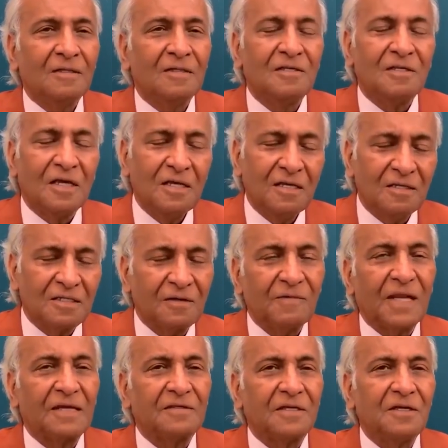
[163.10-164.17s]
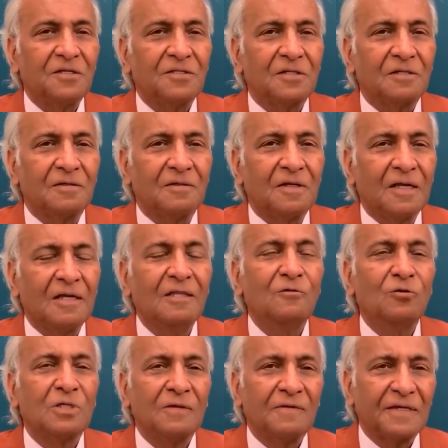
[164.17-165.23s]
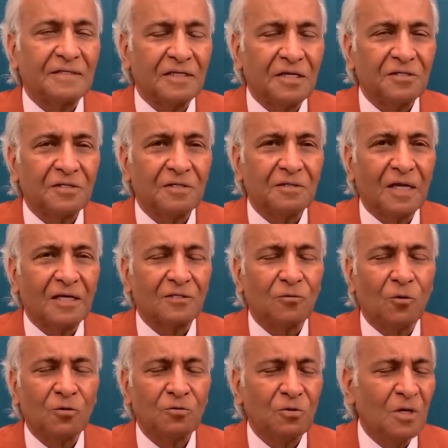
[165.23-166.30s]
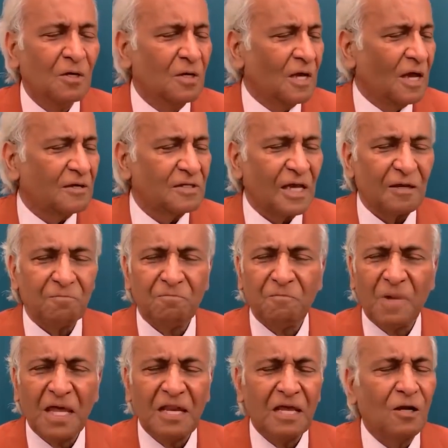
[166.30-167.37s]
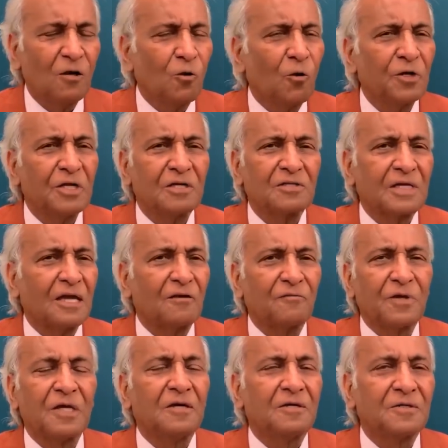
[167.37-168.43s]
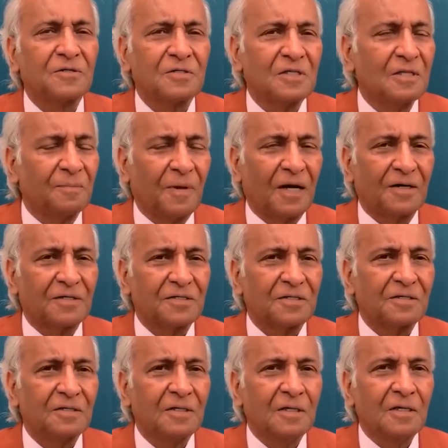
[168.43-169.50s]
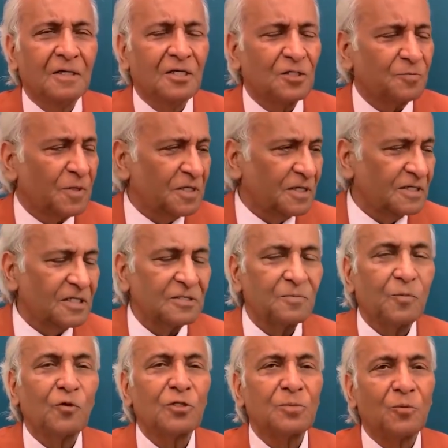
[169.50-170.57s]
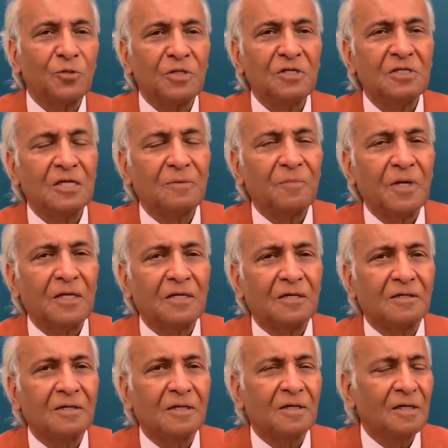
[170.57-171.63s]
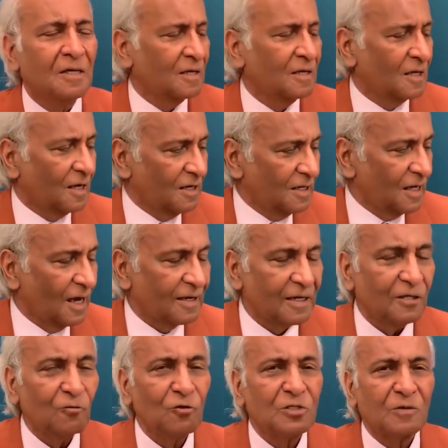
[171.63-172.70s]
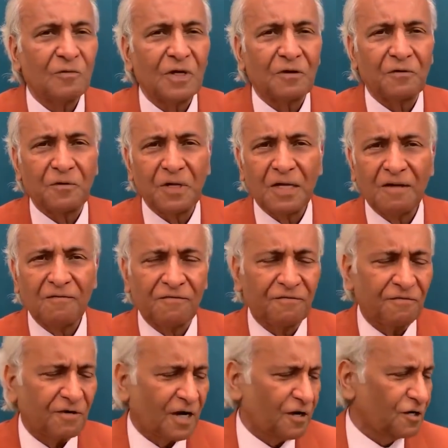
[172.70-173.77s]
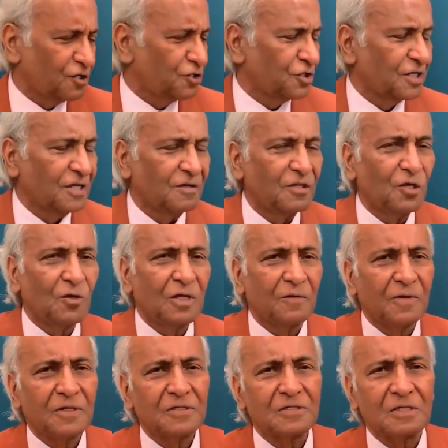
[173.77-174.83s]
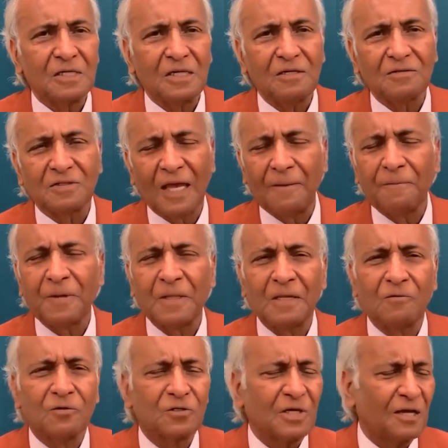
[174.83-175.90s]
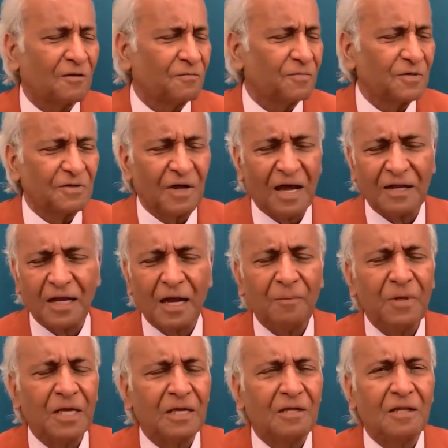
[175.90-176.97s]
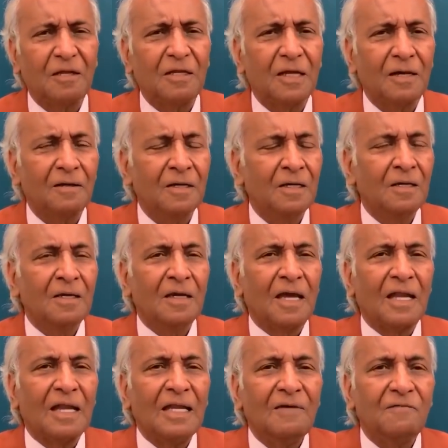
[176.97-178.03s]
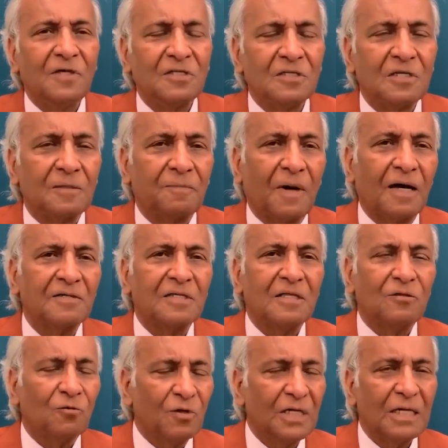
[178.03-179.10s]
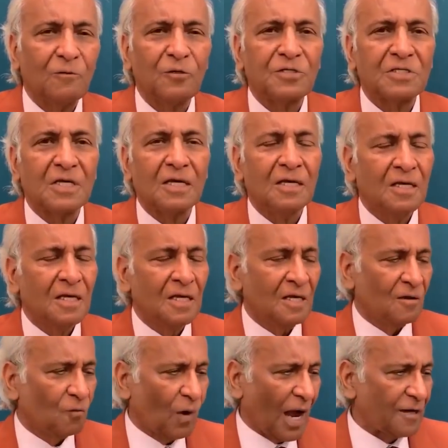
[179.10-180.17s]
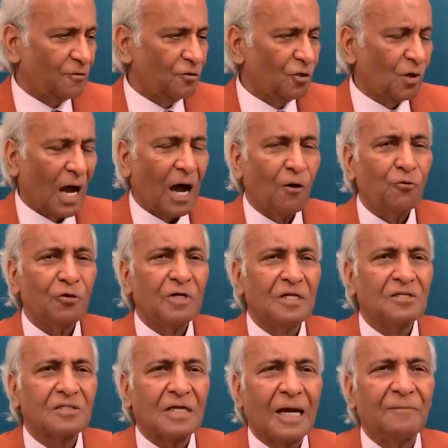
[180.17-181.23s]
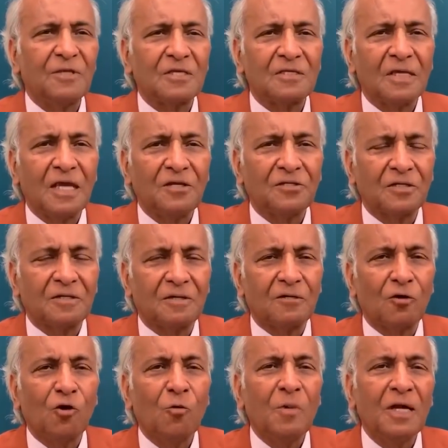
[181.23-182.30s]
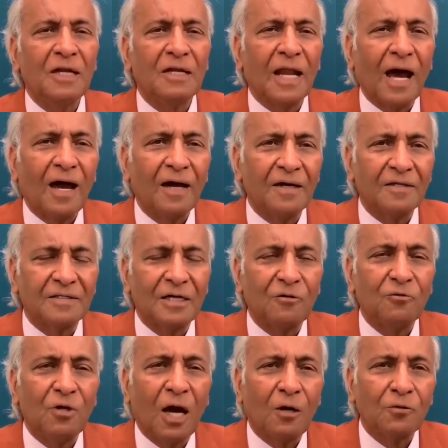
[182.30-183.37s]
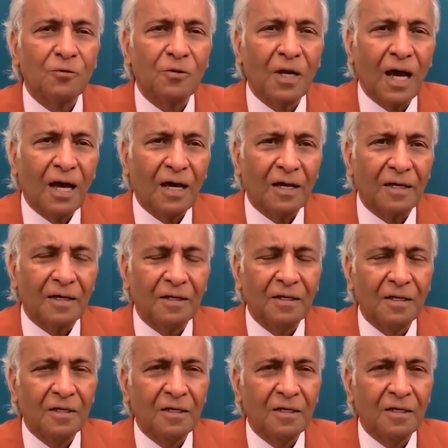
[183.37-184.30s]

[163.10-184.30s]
this Indian civilization, Hindu civilization, has gone, has had many glorious kind of years in the past, especially just post-Buddhistic period. India and Hinduism were really flourishing. Universities, everything was kind of dynamic in India. And any visitor passing through India would say, I don't know how to describe this nation. Nobody lies. They don't know how to lie.